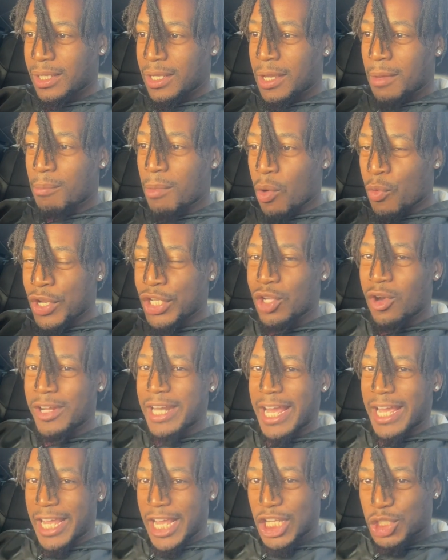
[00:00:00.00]
But we know
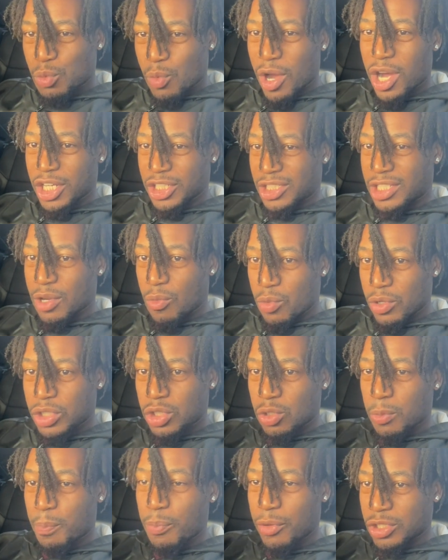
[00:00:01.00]
that Israel shit was
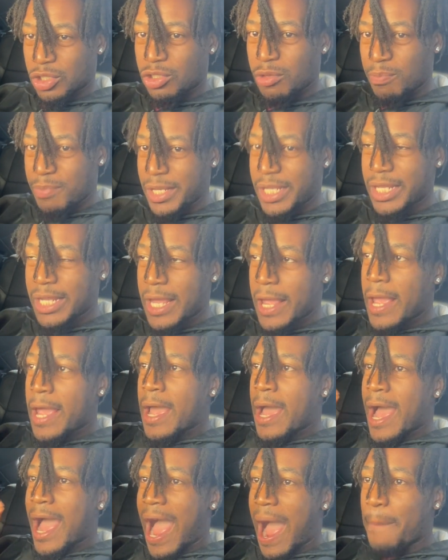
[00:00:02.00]
supposed to be
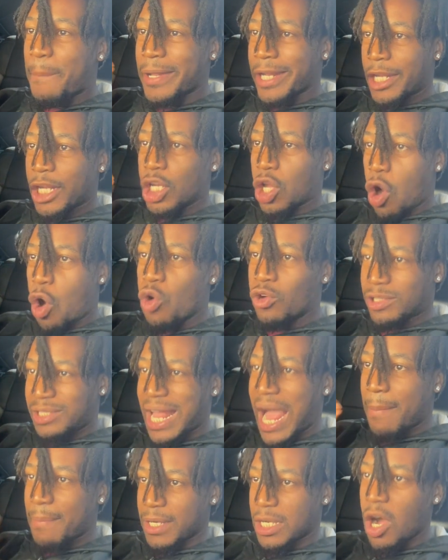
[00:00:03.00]
happening long
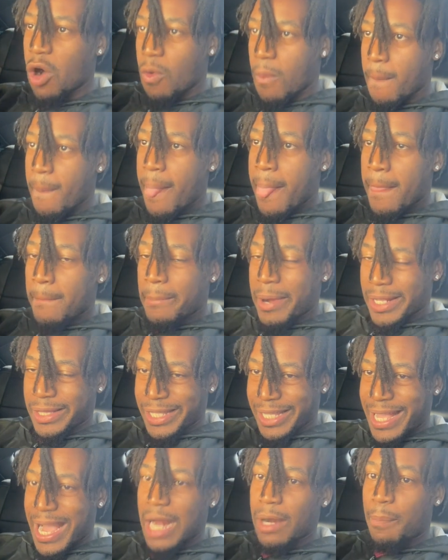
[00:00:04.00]
time ago. But they
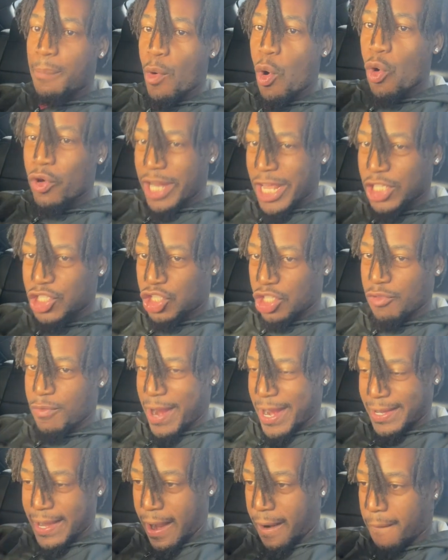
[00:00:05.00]
got to pull that shit right
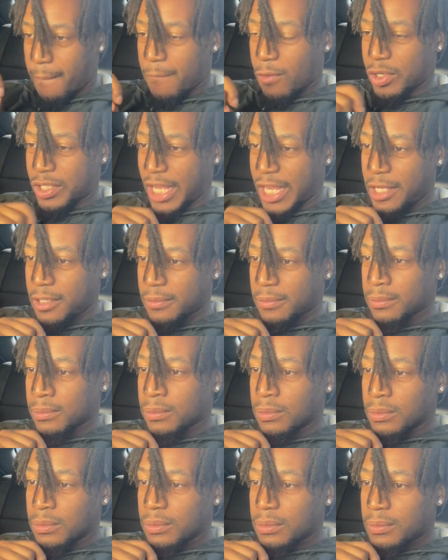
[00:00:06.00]
now, okay?
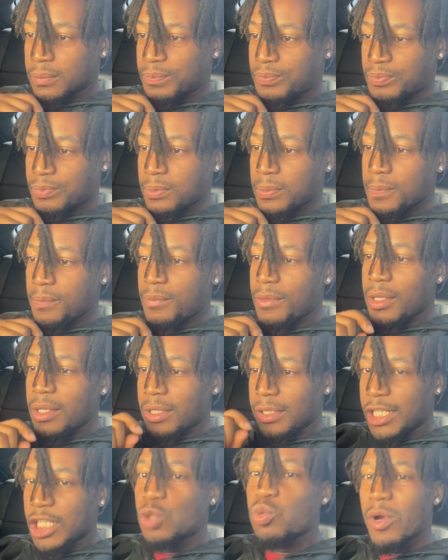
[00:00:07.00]

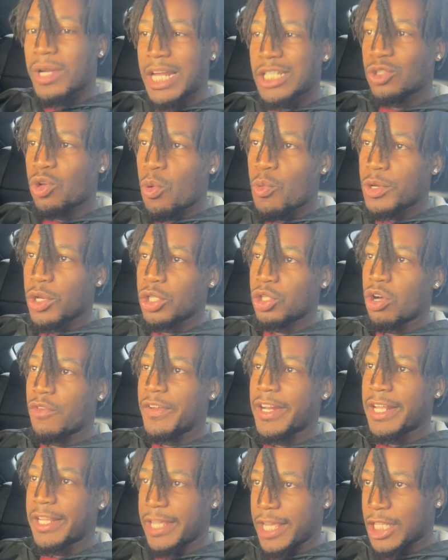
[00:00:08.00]
This what that's going on over
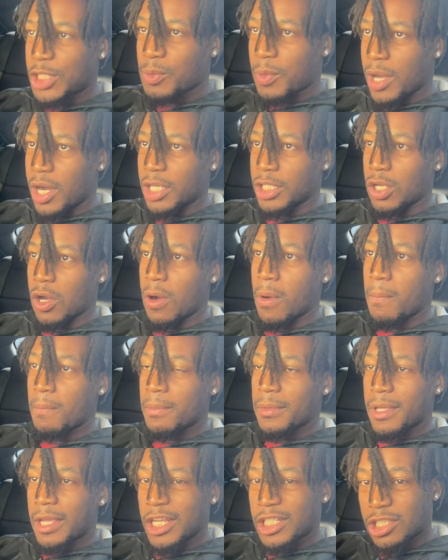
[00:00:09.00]
there in Israel, y'all.
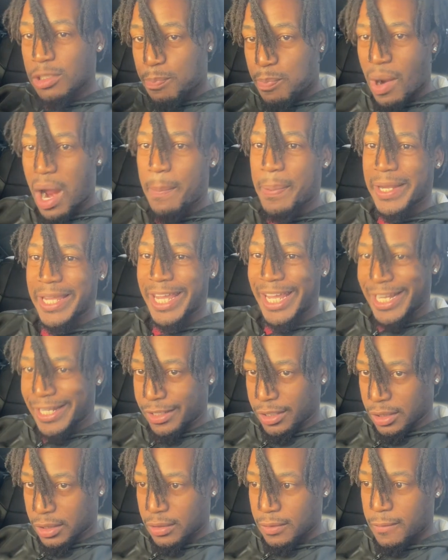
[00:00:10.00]
It's a
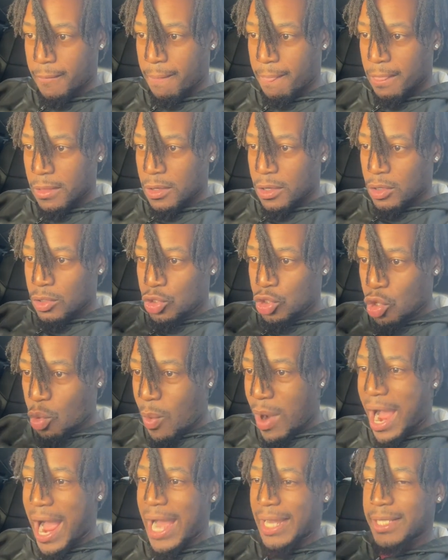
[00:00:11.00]
propaganda. You know
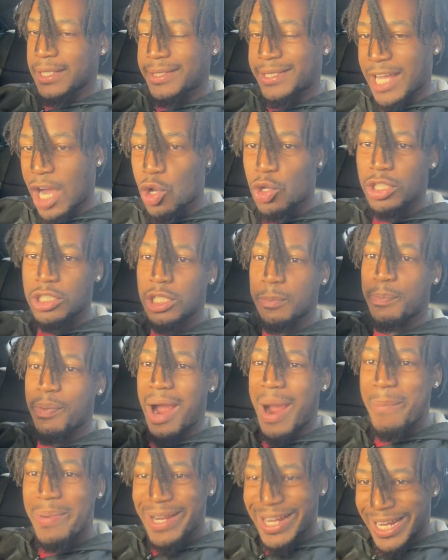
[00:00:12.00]
why I can tell you it's a
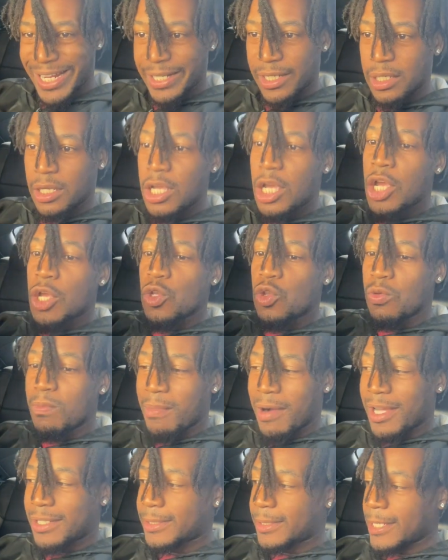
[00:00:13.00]
propaganda? You
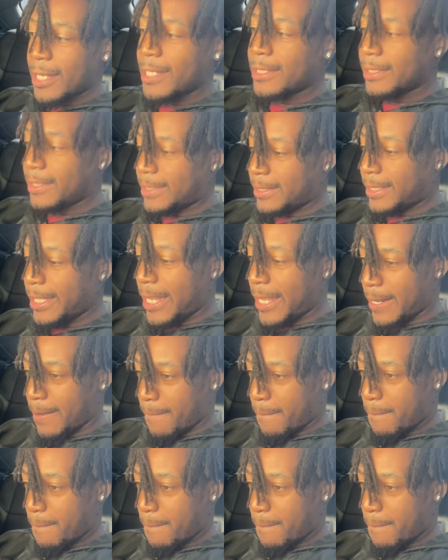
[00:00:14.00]
must understand